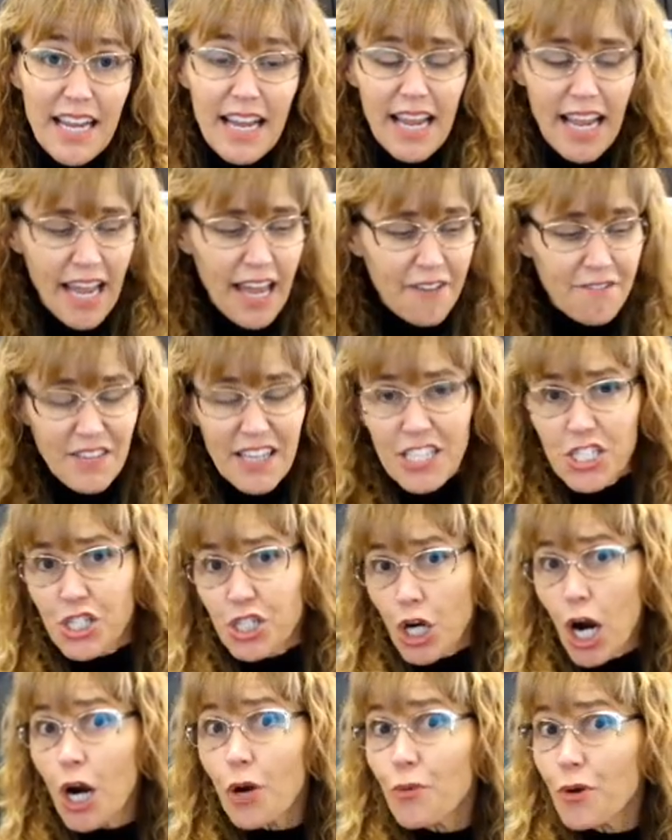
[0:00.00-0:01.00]
If they
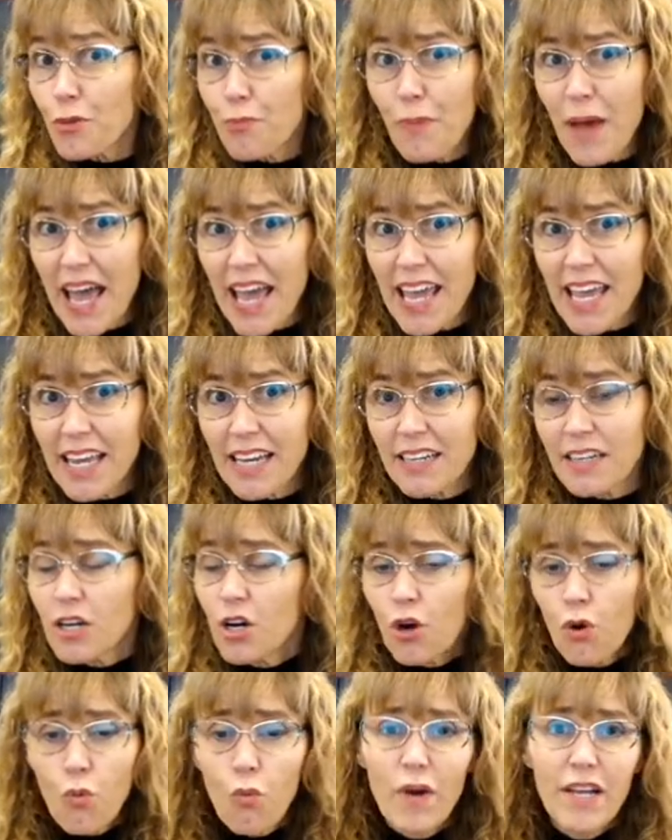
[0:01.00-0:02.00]
start with pain,
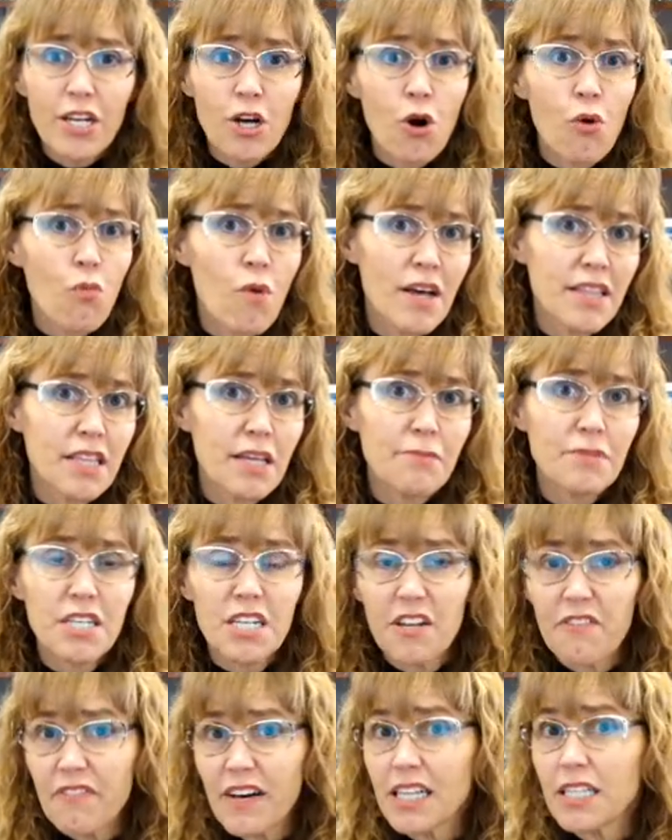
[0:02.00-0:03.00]
we don't want them to
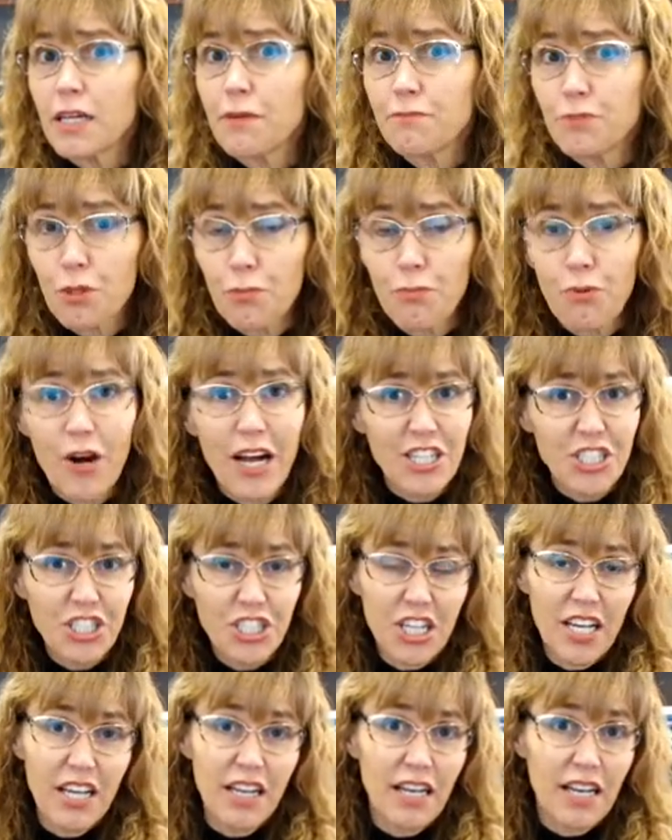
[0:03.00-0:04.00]
develop
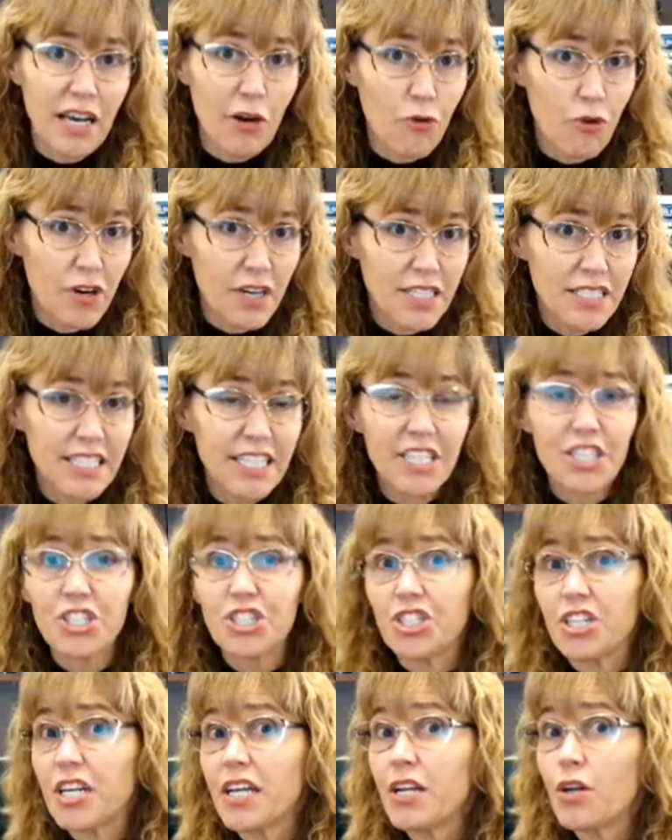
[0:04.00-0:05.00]
depression or
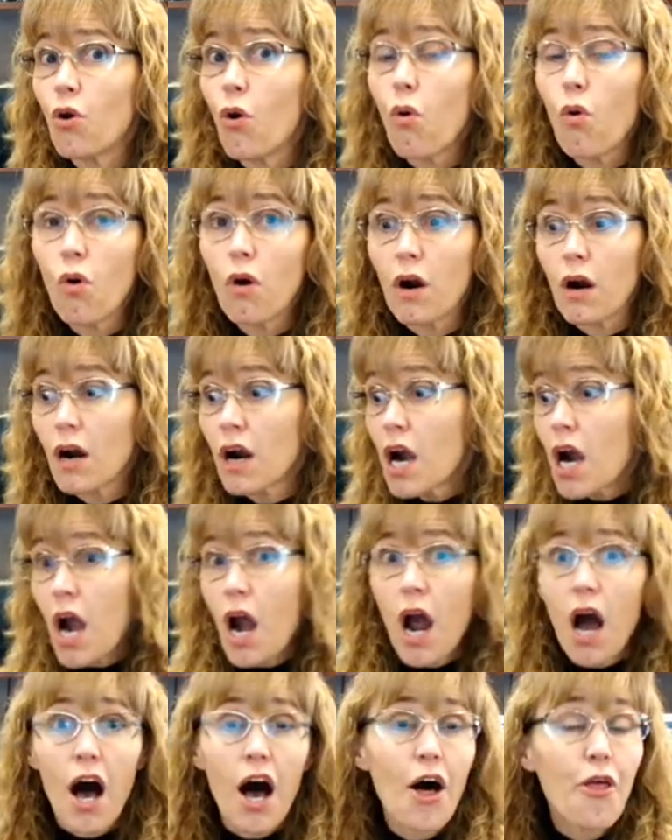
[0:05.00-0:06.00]
addiction or
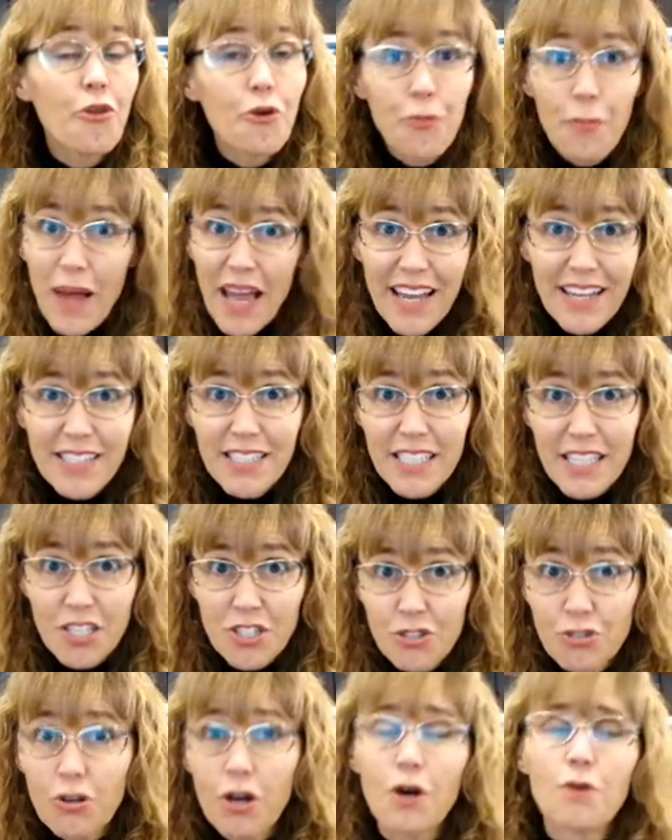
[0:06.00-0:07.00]
other pain
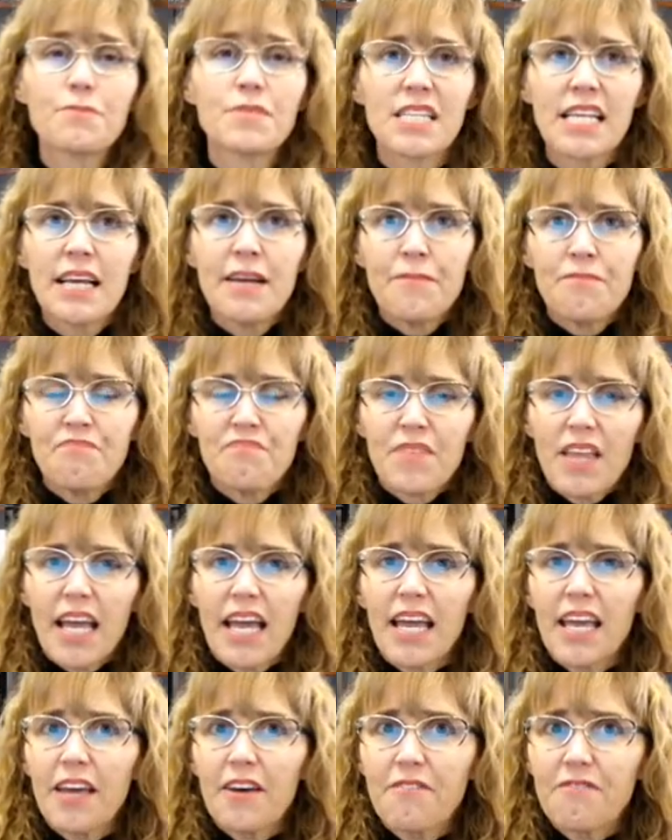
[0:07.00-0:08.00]
syndromes.
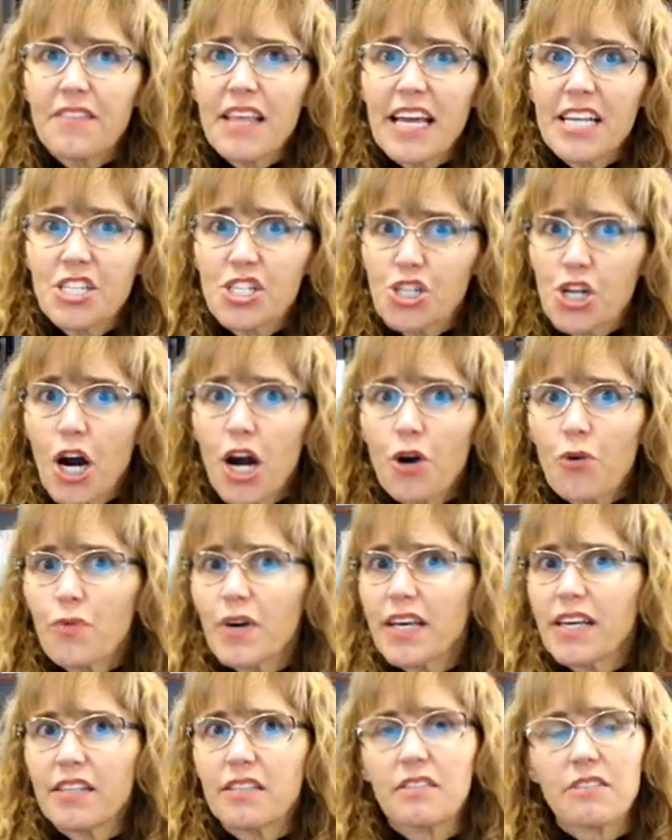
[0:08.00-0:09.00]
If they start
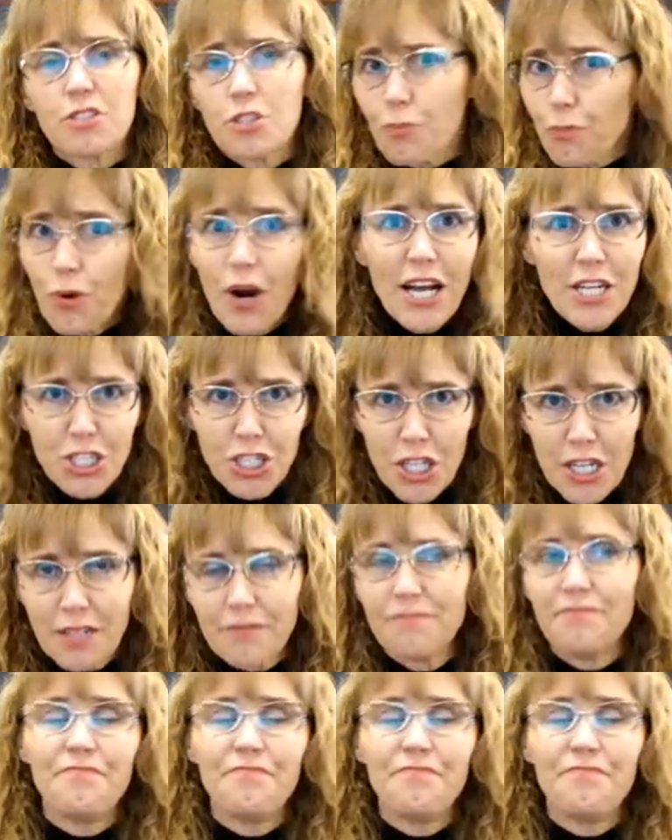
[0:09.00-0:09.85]
with depression,